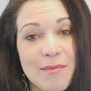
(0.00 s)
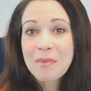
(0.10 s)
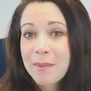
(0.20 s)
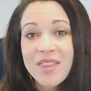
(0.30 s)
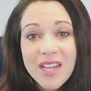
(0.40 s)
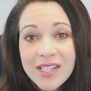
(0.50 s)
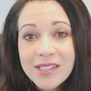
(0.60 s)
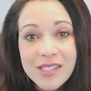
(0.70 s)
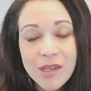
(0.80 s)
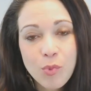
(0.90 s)
Maybe they
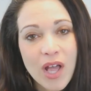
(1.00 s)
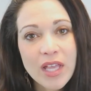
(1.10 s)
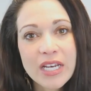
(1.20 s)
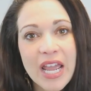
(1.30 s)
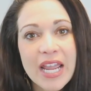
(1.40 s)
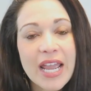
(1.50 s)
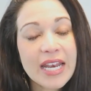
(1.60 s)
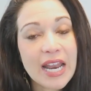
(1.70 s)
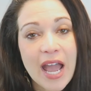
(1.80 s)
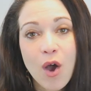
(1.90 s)
didn't sleep well at night
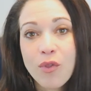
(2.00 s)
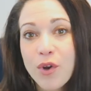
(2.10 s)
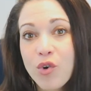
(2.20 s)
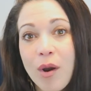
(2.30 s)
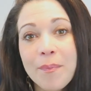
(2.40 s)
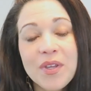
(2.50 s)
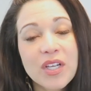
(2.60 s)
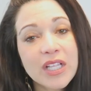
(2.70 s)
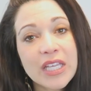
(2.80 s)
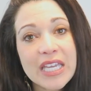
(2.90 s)
and now they're grumpy
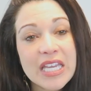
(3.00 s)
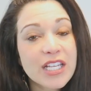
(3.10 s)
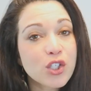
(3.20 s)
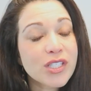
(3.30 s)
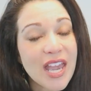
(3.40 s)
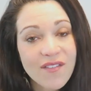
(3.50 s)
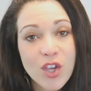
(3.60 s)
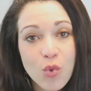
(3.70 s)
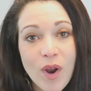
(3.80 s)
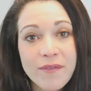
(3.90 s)
and clingy and just
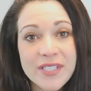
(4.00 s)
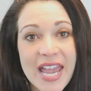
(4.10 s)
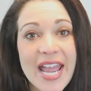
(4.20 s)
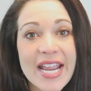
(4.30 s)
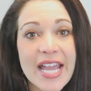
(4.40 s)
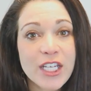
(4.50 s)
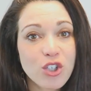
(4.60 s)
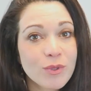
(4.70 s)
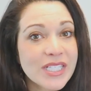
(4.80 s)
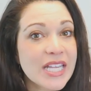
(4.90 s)
having a rough day, and
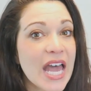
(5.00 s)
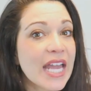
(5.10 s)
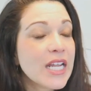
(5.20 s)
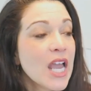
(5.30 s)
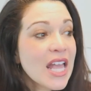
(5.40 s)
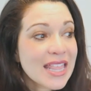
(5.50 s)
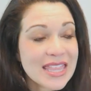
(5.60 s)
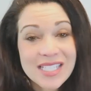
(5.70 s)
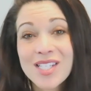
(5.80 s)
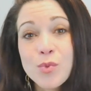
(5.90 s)
you decide,
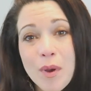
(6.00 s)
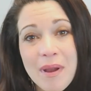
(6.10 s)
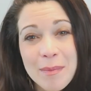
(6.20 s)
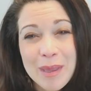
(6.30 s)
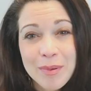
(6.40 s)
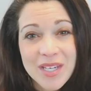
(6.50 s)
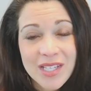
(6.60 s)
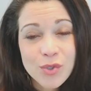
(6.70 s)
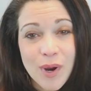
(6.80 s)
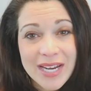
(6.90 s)
this is what my baby
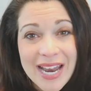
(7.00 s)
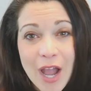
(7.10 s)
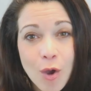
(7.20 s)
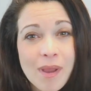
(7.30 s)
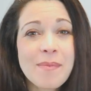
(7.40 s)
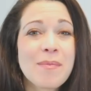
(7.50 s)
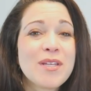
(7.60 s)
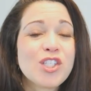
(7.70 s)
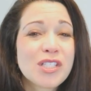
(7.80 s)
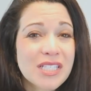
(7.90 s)
needs right now. My
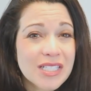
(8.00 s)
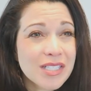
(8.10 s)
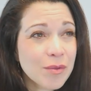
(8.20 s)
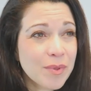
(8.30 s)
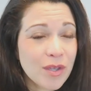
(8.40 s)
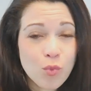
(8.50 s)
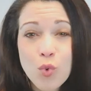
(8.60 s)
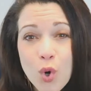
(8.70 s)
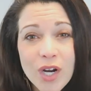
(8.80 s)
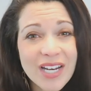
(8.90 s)
baby just needs to be
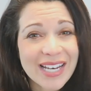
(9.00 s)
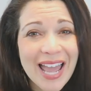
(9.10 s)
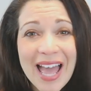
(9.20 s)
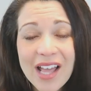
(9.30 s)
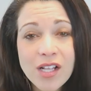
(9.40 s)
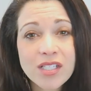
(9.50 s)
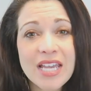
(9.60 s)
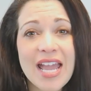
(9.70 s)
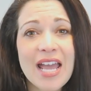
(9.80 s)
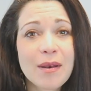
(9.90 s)
worn and held,
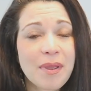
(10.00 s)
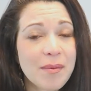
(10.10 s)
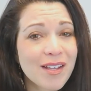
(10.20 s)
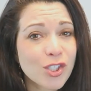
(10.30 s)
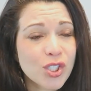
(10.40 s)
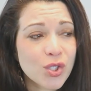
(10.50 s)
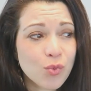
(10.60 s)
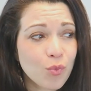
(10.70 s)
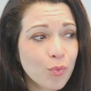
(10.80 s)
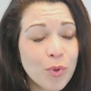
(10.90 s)
and maybe I'll just
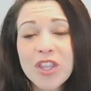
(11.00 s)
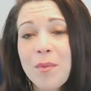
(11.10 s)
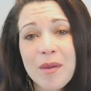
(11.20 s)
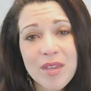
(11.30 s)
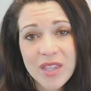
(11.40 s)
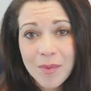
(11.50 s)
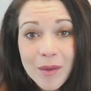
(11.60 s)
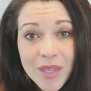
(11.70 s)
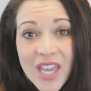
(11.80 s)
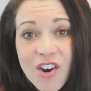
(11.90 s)
put the baby in the
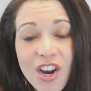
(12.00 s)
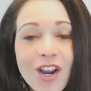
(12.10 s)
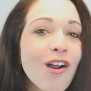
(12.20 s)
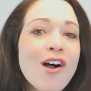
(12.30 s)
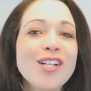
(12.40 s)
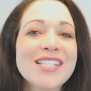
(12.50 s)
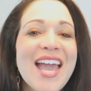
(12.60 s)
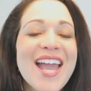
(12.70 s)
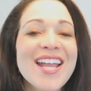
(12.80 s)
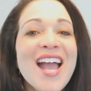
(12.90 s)
baby carrier all
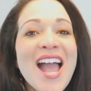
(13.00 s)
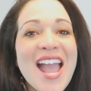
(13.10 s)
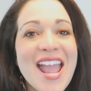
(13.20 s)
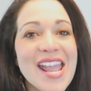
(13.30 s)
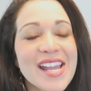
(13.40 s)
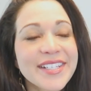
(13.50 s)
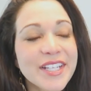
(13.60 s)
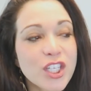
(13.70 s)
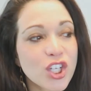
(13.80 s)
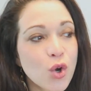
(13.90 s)
day
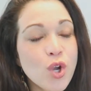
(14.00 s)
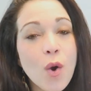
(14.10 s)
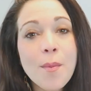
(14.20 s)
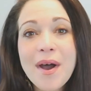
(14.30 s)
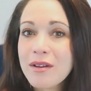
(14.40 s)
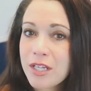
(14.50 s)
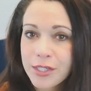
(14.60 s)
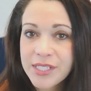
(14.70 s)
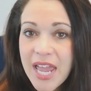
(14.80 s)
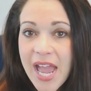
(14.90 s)
and, you know, go about
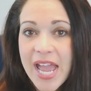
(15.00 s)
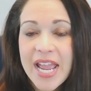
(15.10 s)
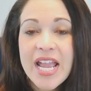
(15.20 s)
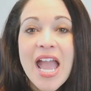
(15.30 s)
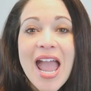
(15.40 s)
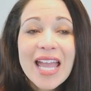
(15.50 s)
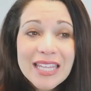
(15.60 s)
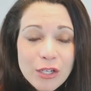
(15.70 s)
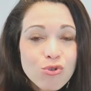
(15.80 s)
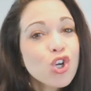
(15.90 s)
your day, and
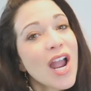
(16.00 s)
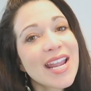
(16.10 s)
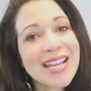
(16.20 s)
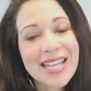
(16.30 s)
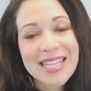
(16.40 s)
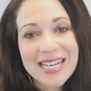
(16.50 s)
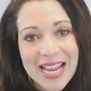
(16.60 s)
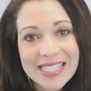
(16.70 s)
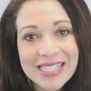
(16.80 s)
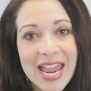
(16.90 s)
then you try again the
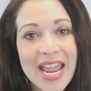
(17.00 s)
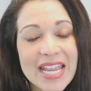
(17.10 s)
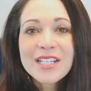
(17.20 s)
next day.